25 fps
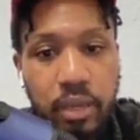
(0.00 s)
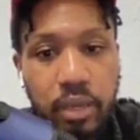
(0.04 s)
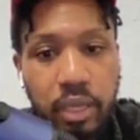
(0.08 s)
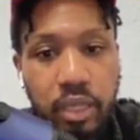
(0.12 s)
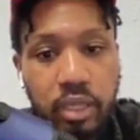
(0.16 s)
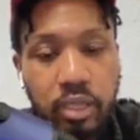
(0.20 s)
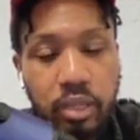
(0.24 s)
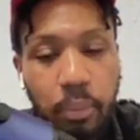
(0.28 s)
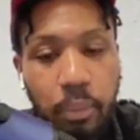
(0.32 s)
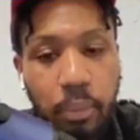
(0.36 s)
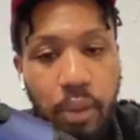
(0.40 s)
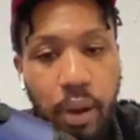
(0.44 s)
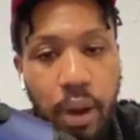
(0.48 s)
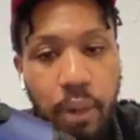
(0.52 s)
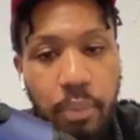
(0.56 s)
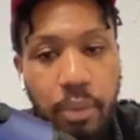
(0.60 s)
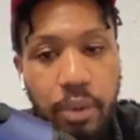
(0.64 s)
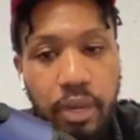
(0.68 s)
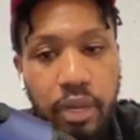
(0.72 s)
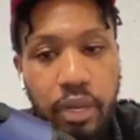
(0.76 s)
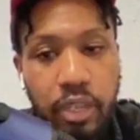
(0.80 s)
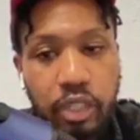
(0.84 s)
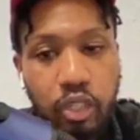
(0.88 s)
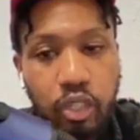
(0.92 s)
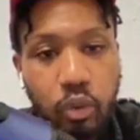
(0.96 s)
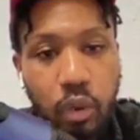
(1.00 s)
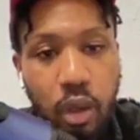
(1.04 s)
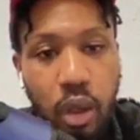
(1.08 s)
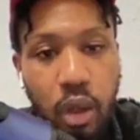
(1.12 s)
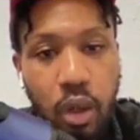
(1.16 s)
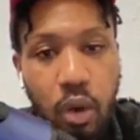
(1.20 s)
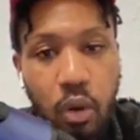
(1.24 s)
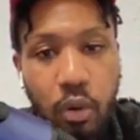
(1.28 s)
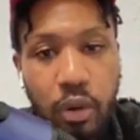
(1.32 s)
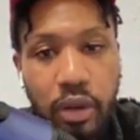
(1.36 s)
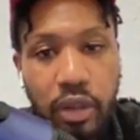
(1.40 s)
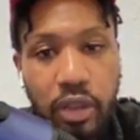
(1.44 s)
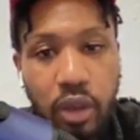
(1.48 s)
That's the property that you
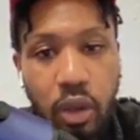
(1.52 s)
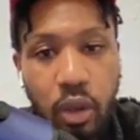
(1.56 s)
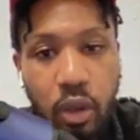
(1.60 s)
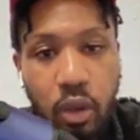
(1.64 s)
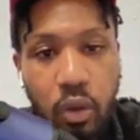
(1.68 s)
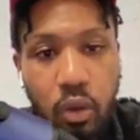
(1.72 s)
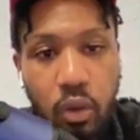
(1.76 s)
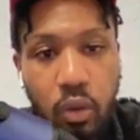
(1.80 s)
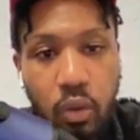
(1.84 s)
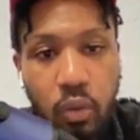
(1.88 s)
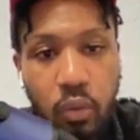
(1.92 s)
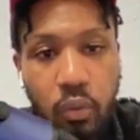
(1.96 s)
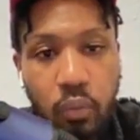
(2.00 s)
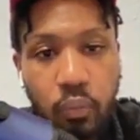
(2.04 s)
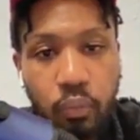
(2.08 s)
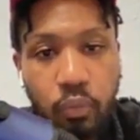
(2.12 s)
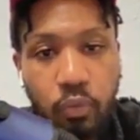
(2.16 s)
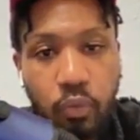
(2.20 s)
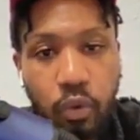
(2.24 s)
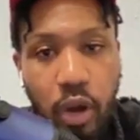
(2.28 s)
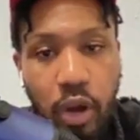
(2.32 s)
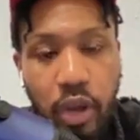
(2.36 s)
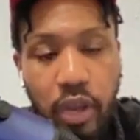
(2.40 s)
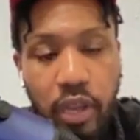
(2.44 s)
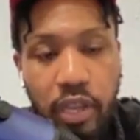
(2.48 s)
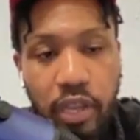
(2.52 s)
already own, right?